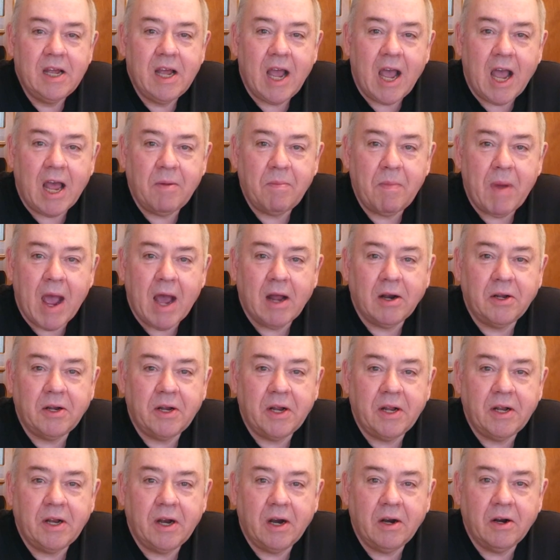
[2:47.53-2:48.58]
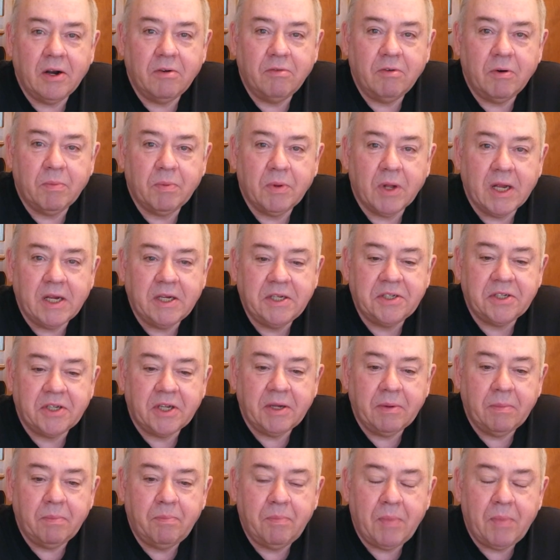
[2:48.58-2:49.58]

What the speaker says: had mounted in there to replace the